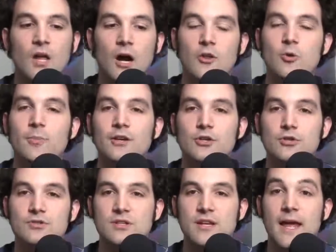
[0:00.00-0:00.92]
Other big
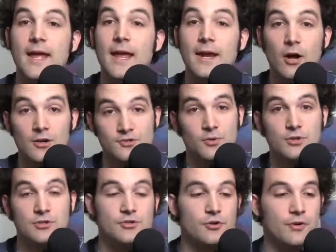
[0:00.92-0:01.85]
news today, and also
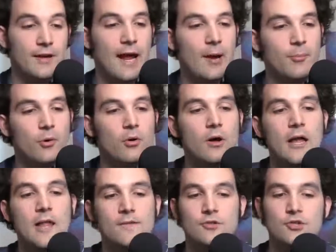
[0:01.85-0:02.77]
concerning Apple,
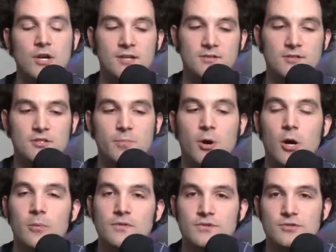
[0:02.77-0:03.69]
the Justice
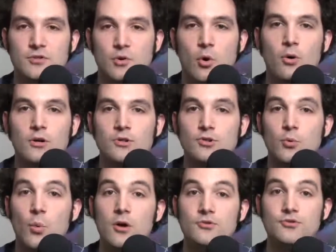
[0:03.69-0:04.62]
Department, this is according to
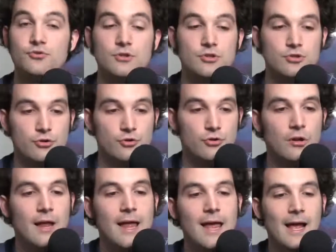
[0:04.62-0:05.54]
the Wall Street
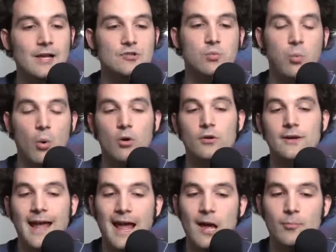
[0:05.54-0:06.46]
Journal, has
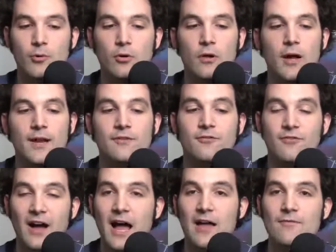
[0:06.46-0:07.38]
warned Apple and
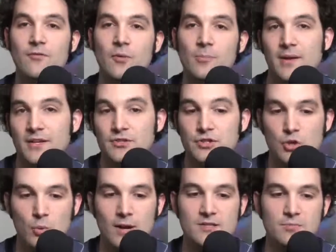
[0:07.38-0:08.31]
5 of the biggest
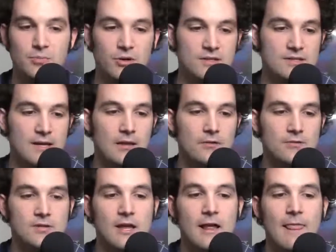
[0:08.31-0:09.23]
U.S.
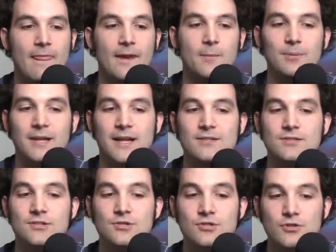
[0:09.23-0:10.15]
booksellers that it plans
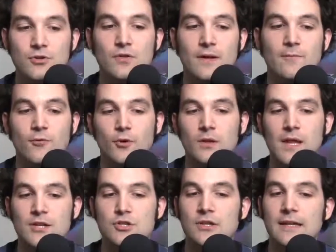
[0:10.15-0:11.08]
to sue them for
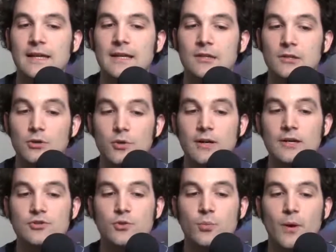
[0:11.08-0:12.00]
allegedly
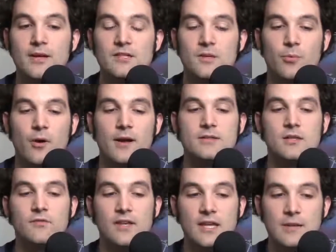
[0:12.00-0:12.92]
colluding to raise the price
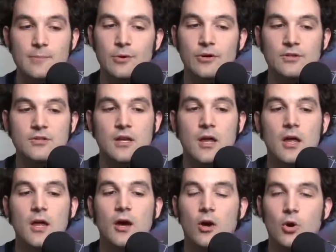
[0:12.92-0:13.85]
of ebooks,
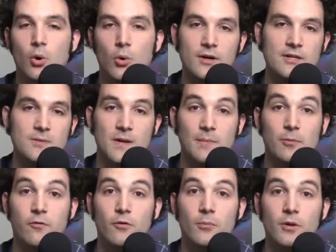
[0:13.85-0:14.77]
according to
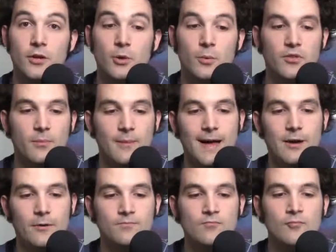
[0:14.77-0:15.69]
people familiar with the
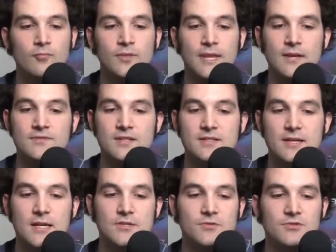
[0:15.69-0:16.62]
matter. If
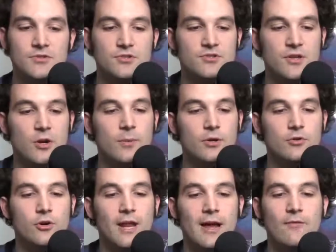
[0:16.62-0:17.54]
successful, such a settlement
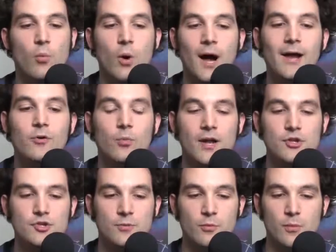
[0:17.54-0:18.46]
could have
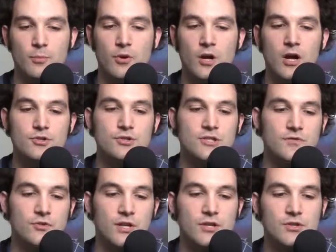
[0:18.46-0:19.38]
wide-ranging repercussions
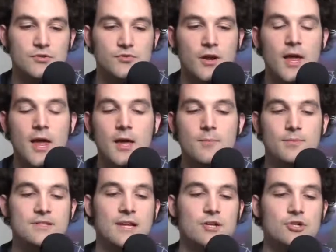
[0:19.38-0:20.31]
for the industry,
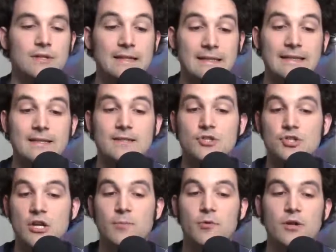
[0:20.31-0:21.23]
potentially leading to
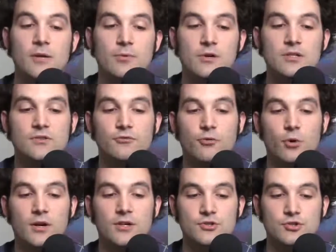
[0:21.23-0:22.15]
cheaper ebooks
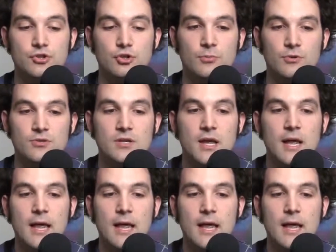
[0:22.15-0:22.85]
for consumers.